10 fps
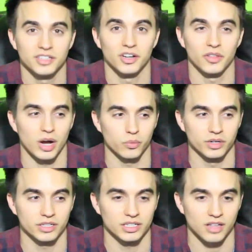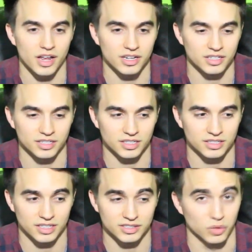You know, that really, like,
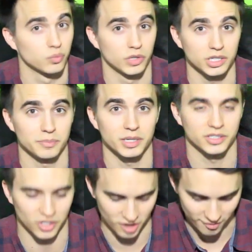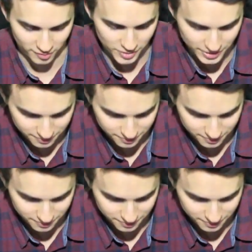that's a really big turn-on for me.